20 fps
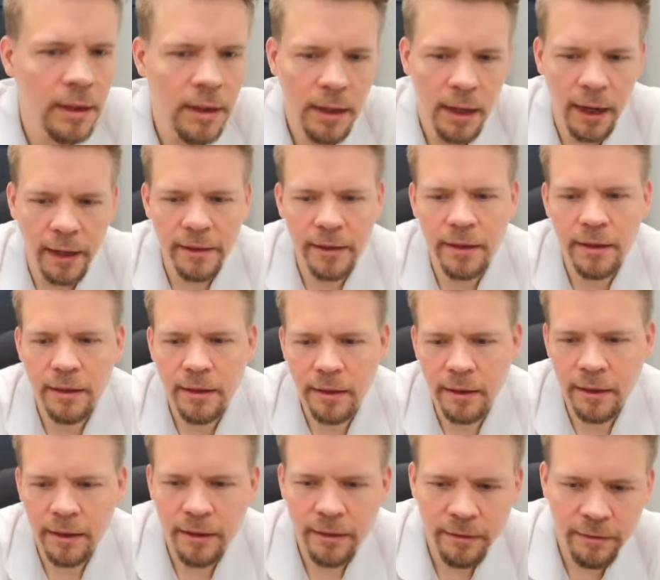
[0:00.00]
I think
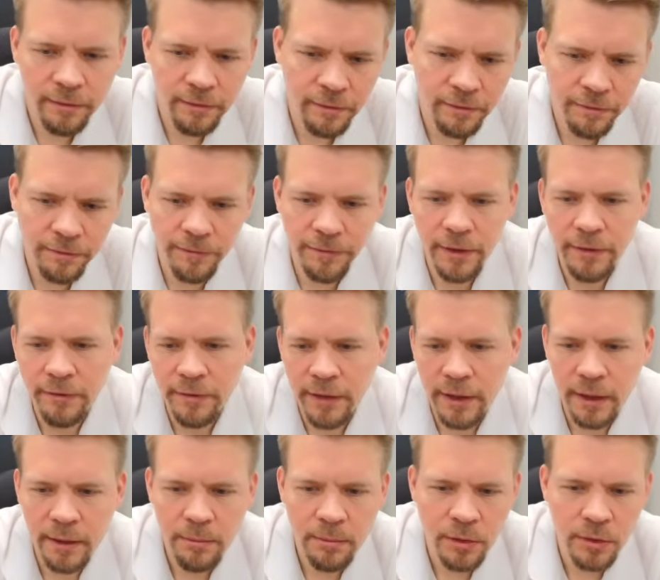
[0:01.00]

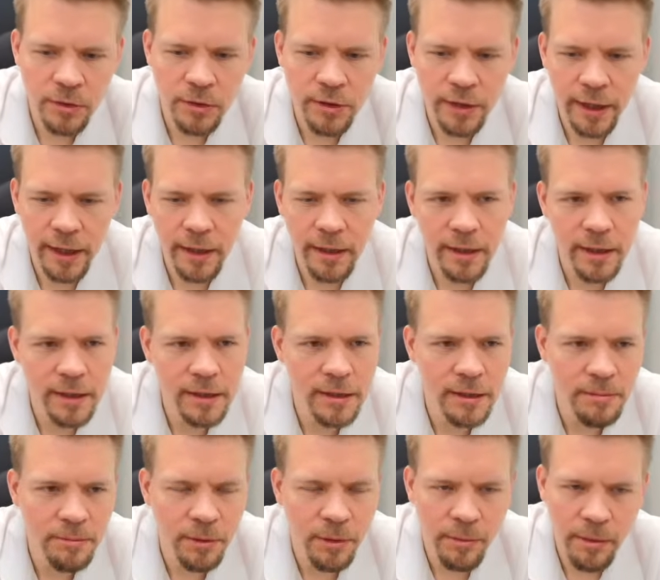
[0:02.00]
15 plus 10 is
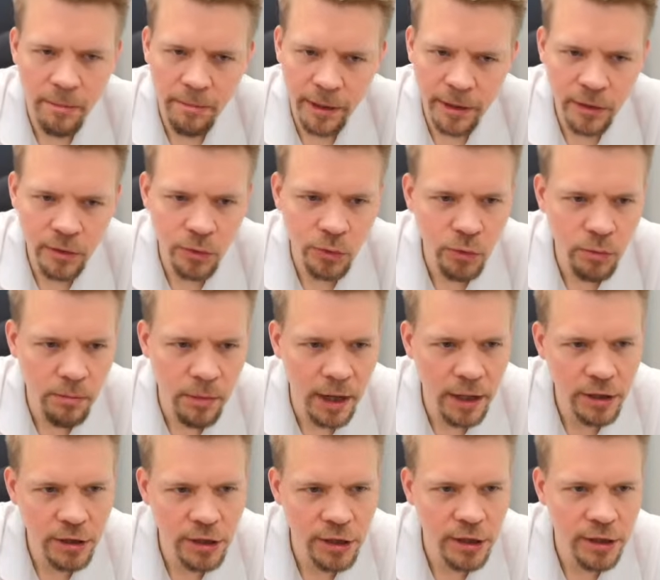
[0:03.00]
probably too
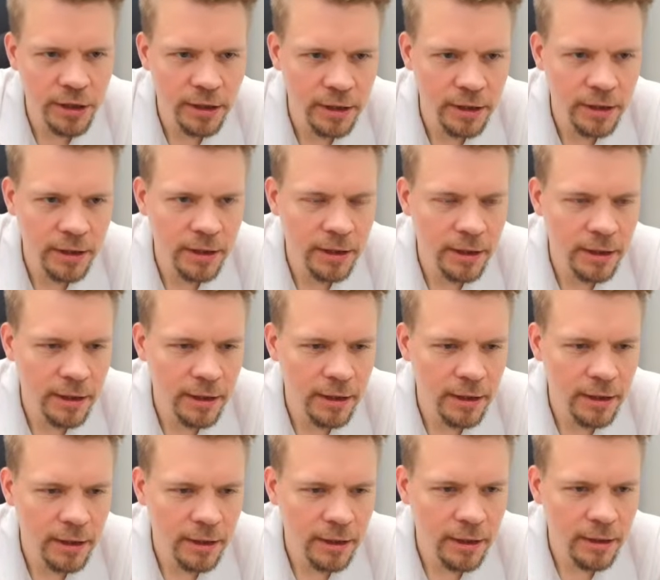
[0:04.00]
much
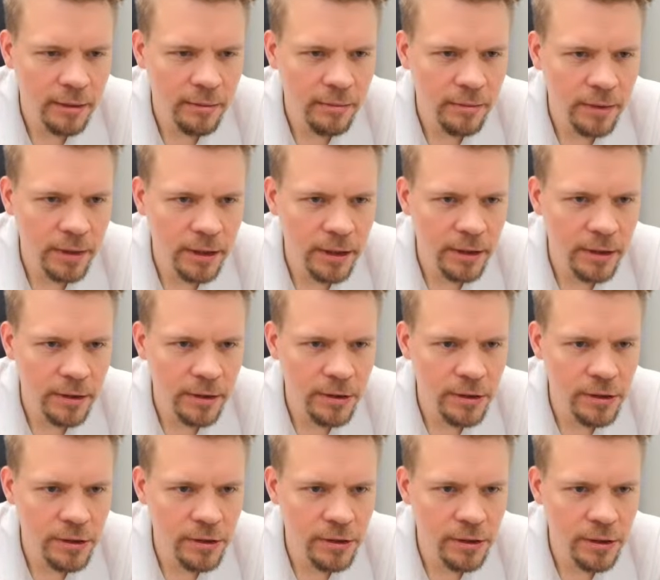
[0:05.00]

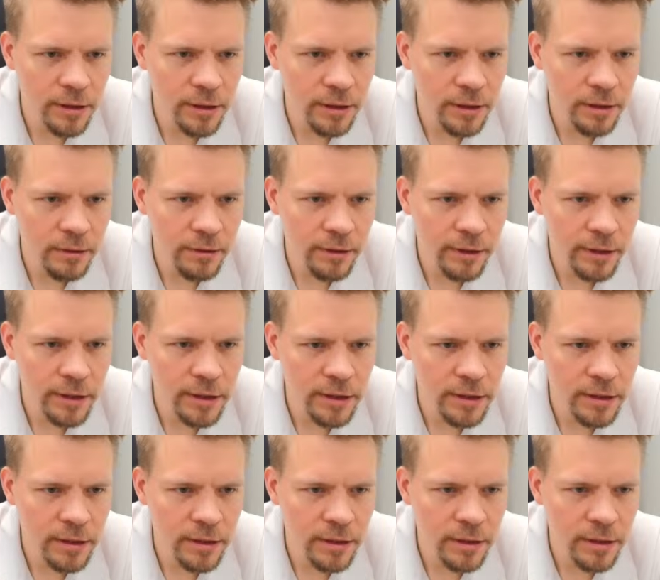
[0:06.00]
because there
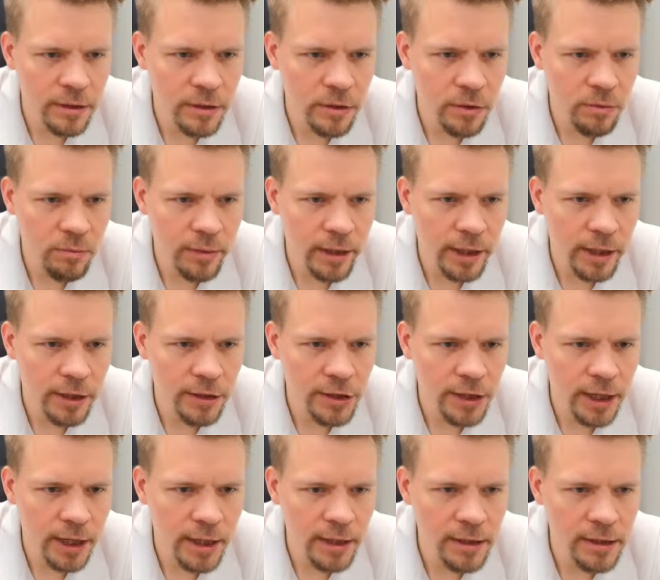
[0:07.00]
is so many
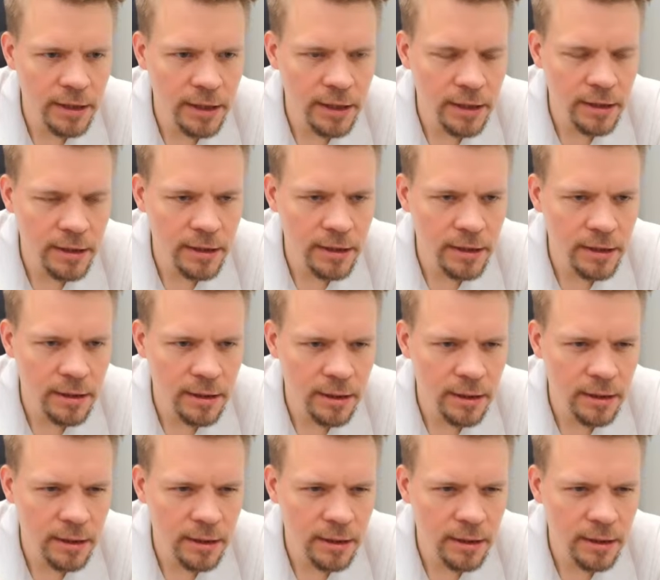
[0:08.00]
challenges.